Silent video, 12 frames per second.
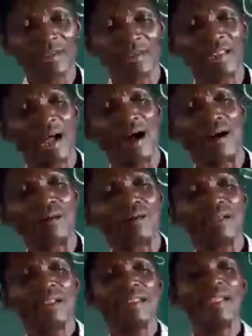
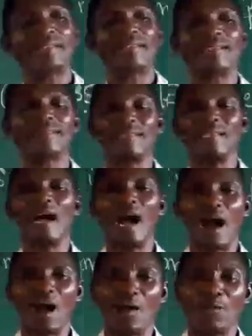Now, let us see
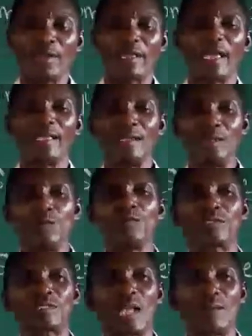how we can
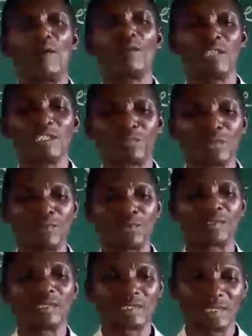use some of these
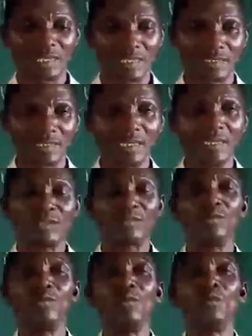prepositions
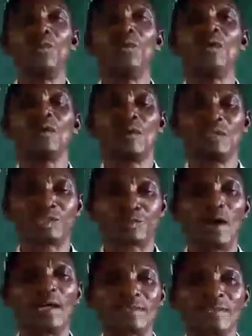to
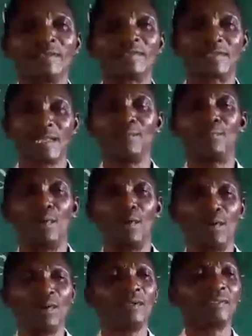construct
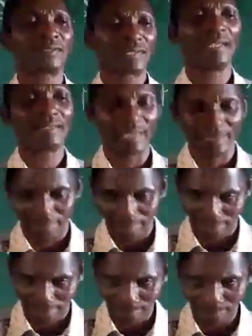simple
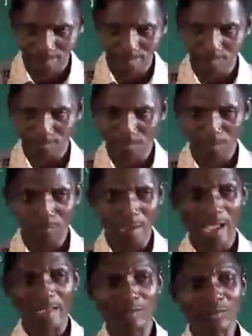sentences. We
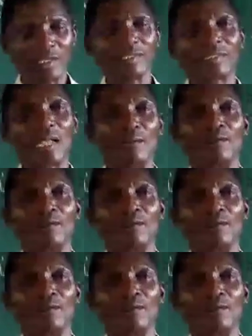are using some